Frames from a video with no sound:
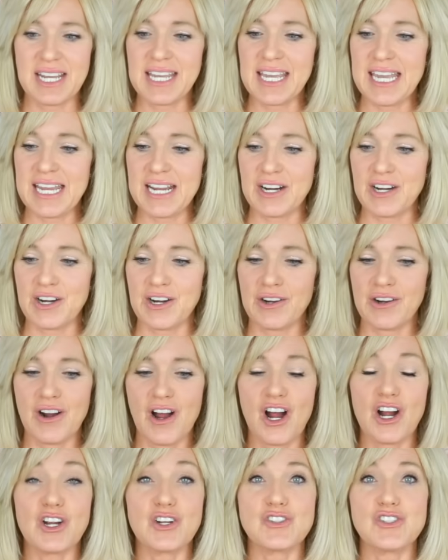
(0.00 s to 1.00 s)
care
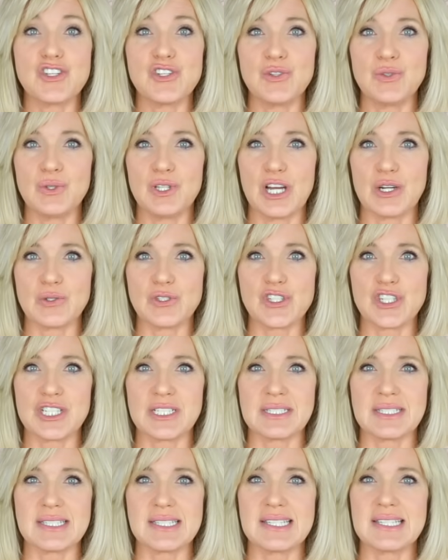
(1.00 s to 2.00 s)
are 2
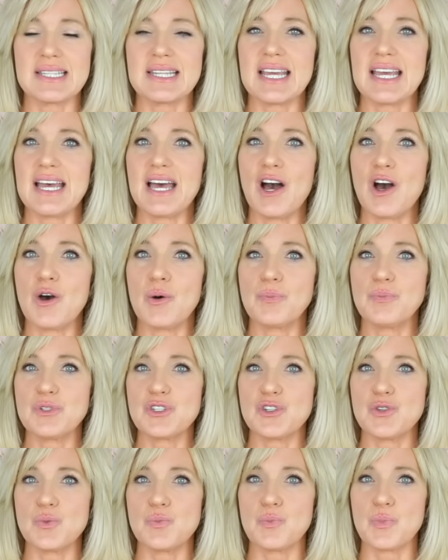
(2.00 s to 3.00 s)
lotions that help
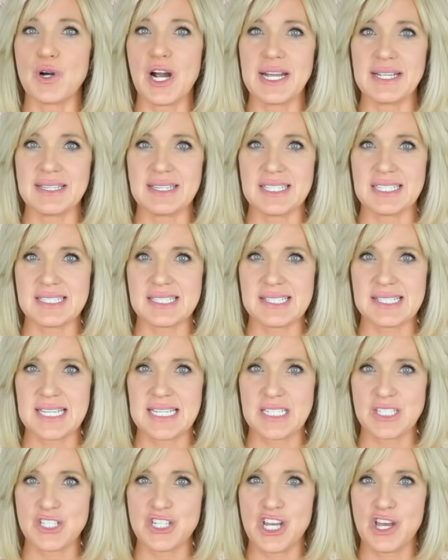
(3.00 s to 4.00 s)
to brighten the
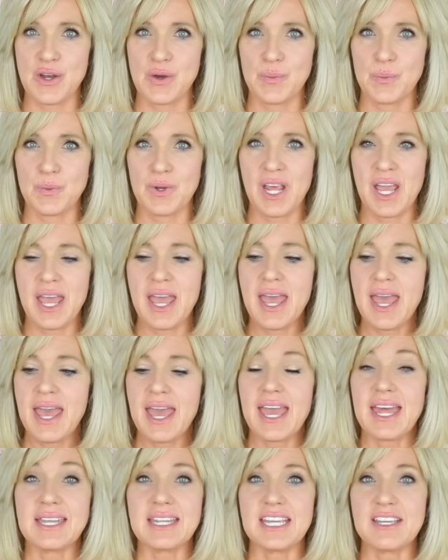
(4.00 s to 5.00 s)
skin tone
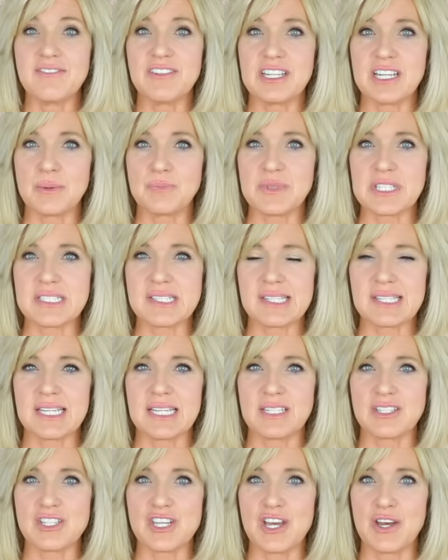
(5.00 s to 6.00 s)
and even up the
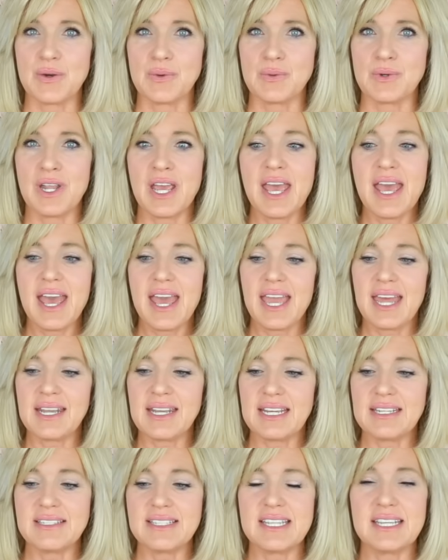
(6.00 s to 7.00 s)
skin tone. And
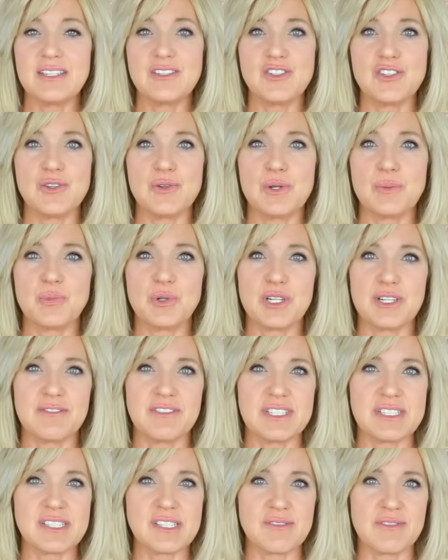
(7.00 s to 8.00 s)
I did do a
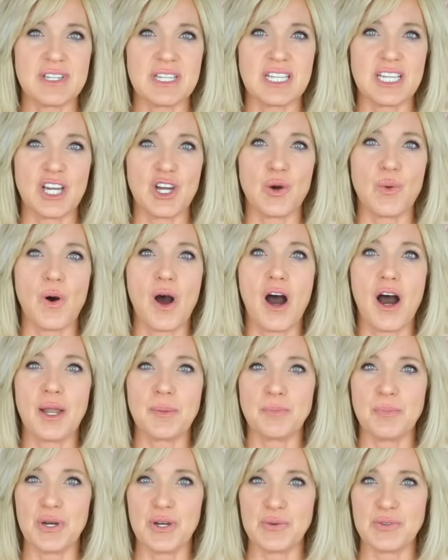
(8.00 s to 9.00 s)
previous video
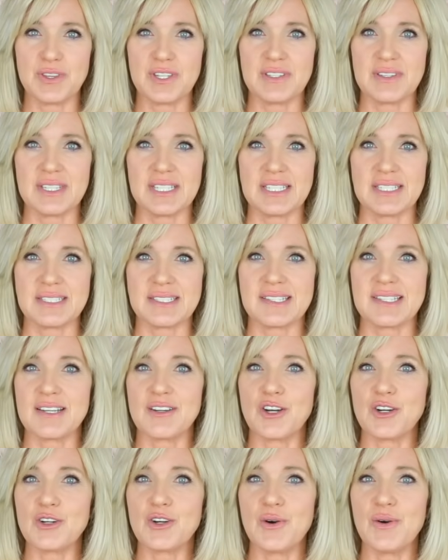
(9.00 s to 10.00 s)
on both of these,
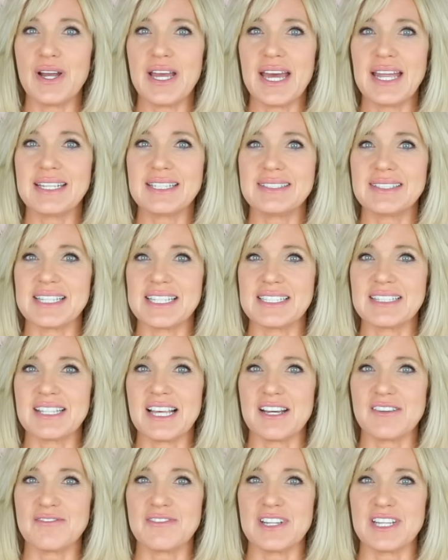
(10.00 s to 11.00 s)
and I'll go ahead and link
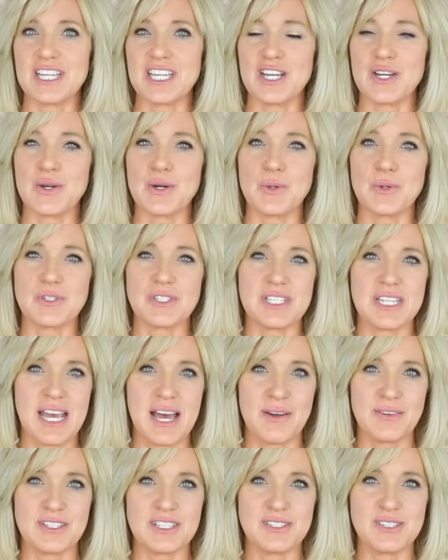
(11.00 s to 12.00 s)
that video
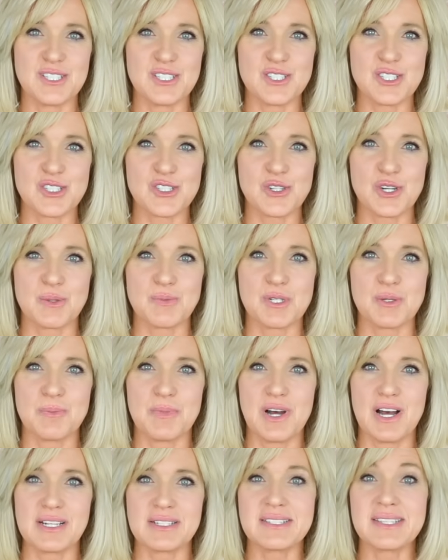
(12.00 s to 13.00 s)
down in the description
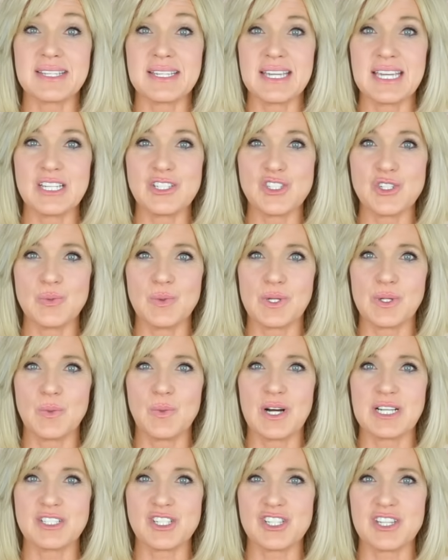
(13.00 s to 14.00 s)
box in case you want to
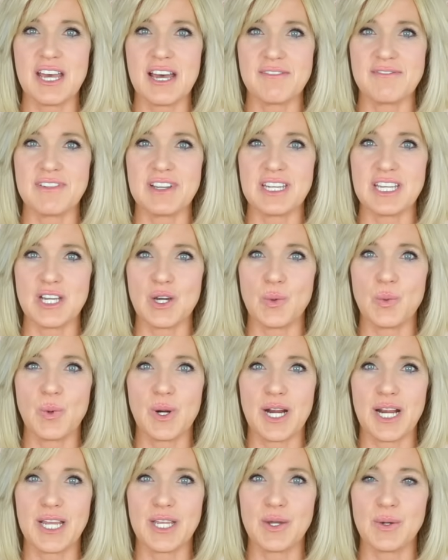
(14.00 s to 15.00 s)
watch that video
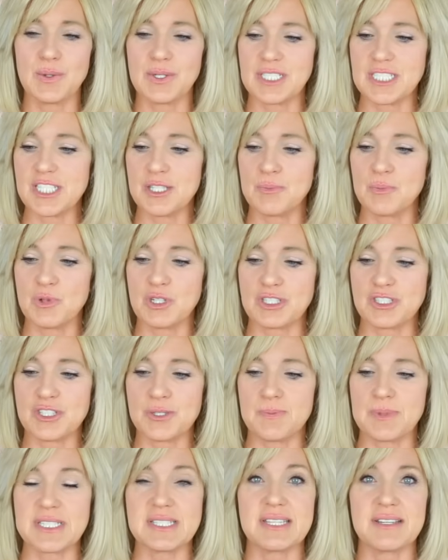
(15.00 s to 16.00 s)
where I go into more
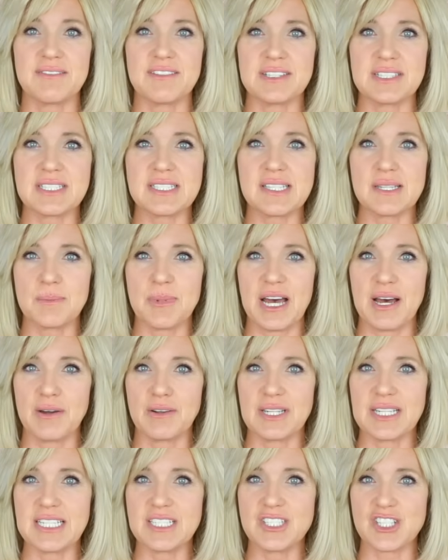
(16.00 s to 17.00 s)
specifics
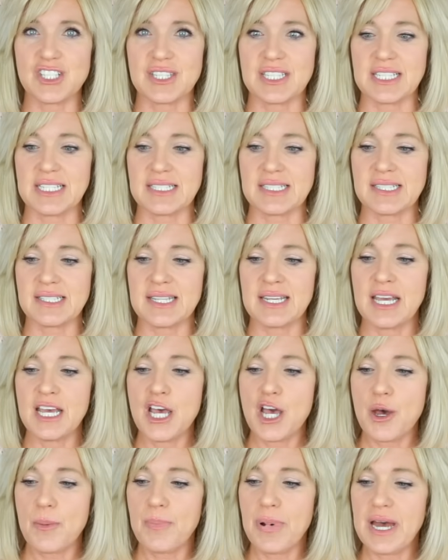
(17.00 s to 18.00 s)
about each of these.
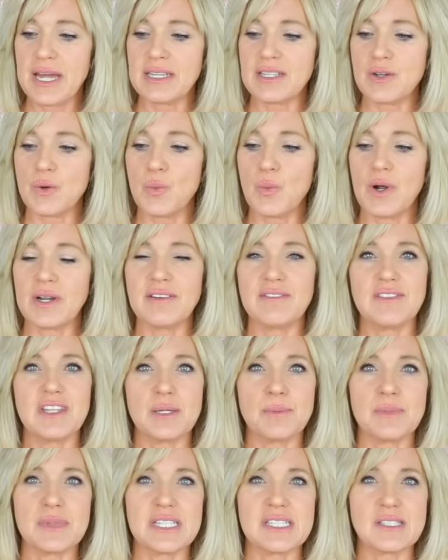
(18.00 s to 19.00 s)
But one of
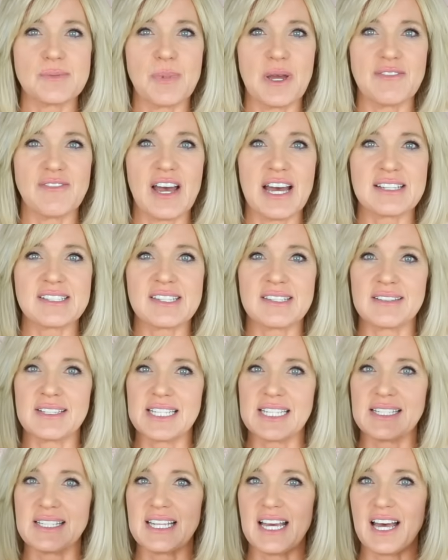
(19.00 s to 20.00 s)
them is by
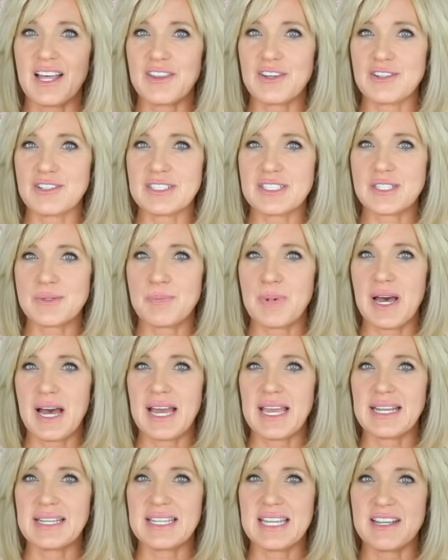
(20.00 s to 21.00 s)
Vaseline, the other is
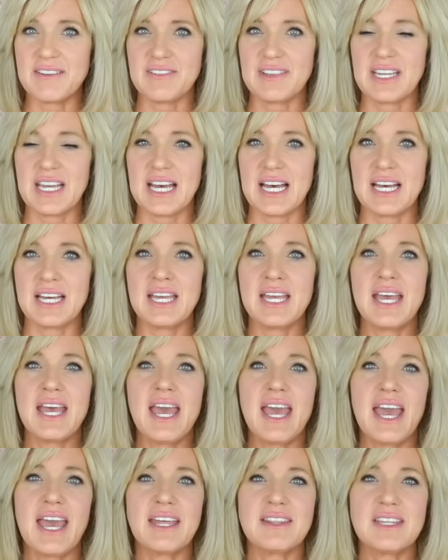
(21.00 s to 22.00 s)
by Nivea,
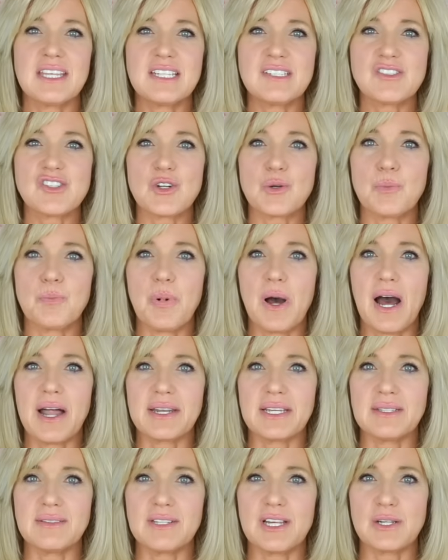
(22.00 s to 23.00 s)
and these are
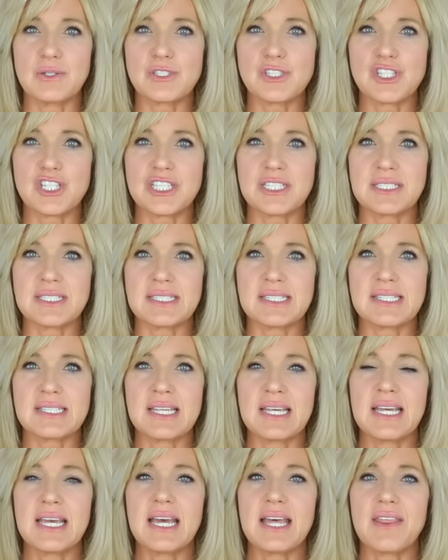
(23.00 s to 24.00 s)
body lotions
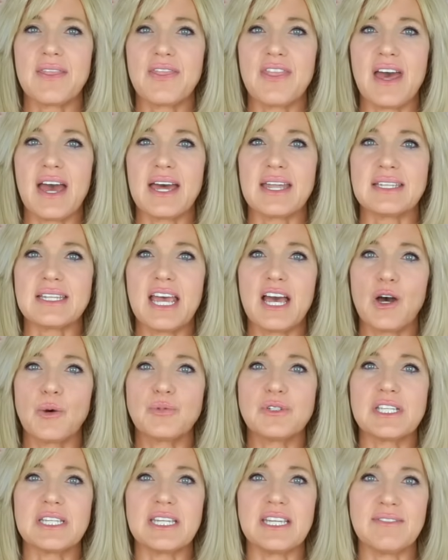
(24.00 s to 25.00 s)
that
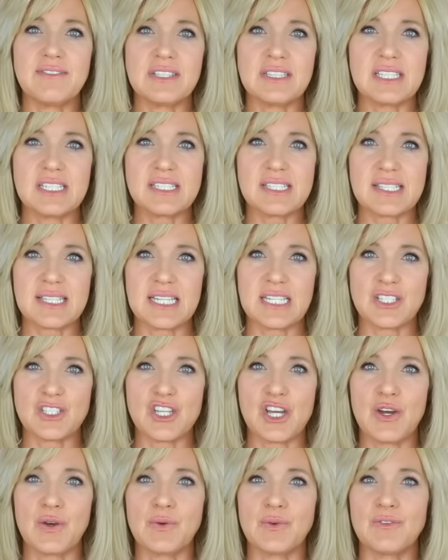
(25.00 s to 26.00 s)
help to even the skin
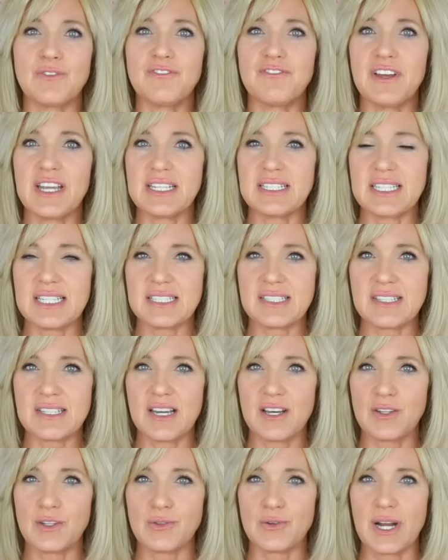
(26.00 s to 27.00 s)
tone, fade
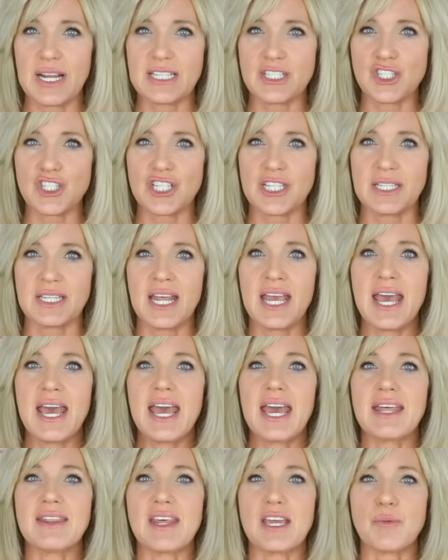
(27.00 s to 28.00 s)
discoloration,
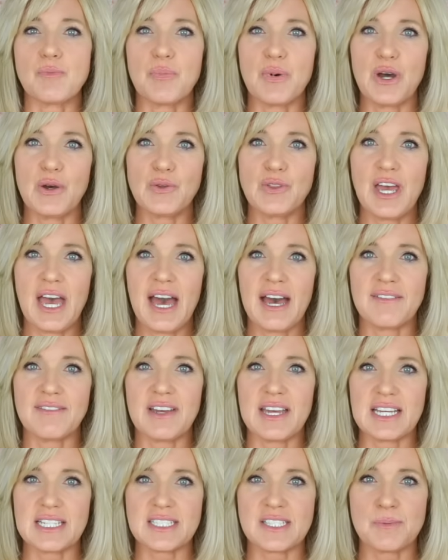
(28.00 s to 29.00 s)
and they both have
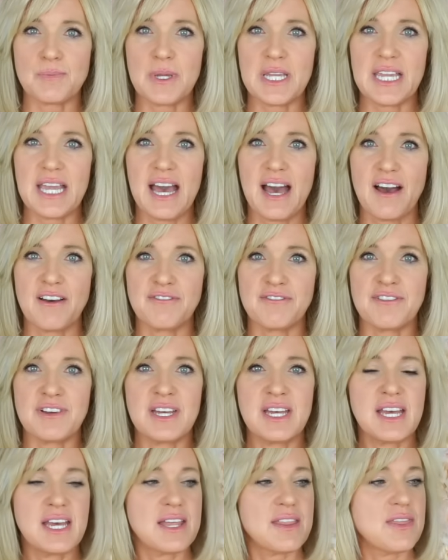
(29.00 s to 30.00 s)
SPF.
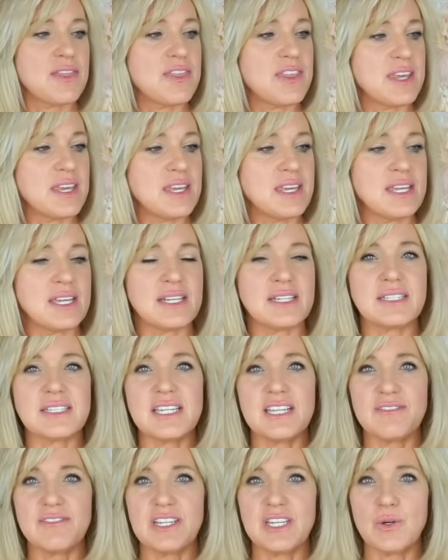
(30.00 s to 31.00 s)
The
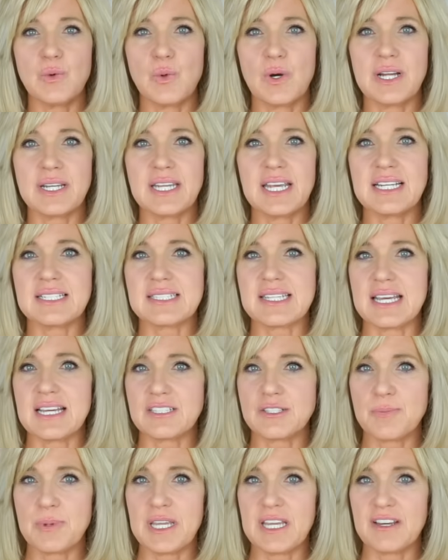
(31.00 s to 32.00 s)
Nivea one has
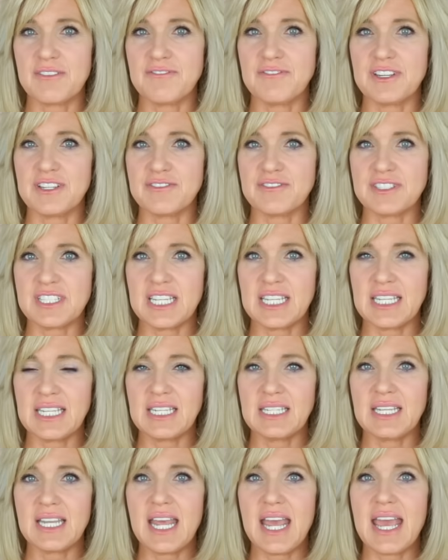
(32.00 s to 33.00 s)
SPF
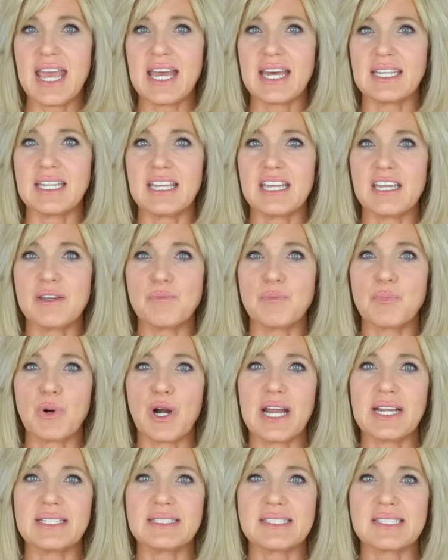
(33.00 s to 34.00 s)
15 and it
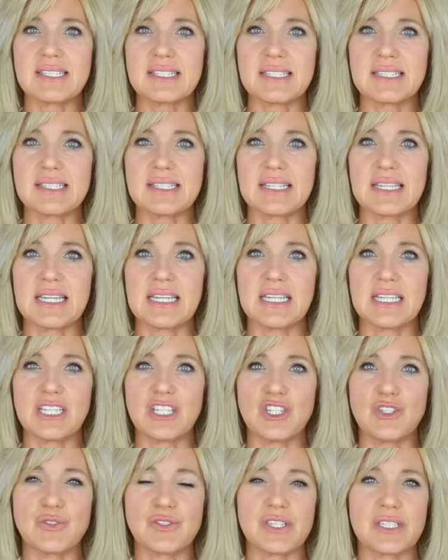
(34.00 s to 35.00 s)
brightens the skin
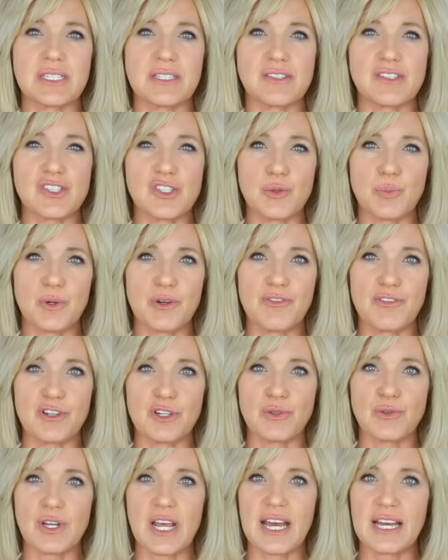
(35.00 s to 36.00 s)
using
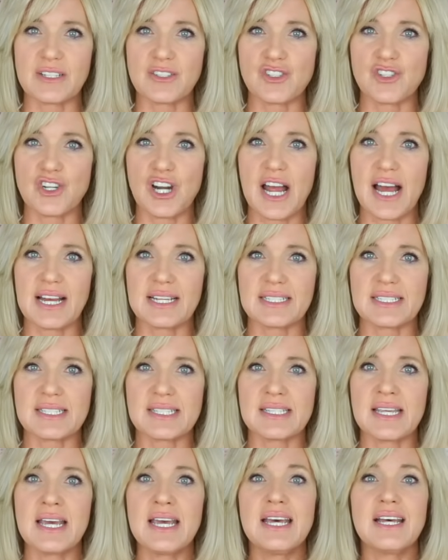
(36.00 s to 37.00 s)
superfruit
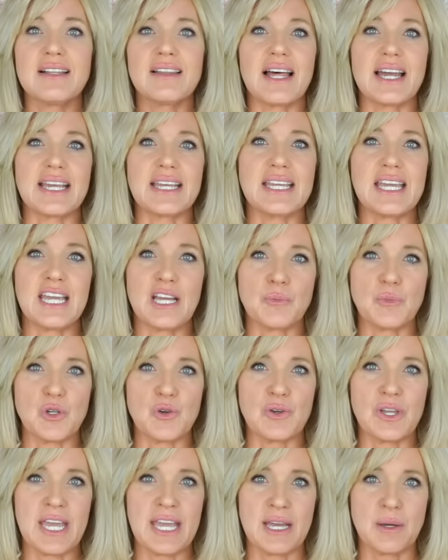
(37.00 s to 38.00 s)
extracts like
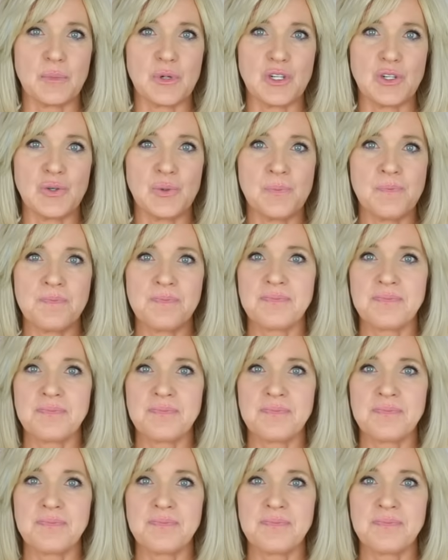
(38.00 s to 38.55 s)
Camu.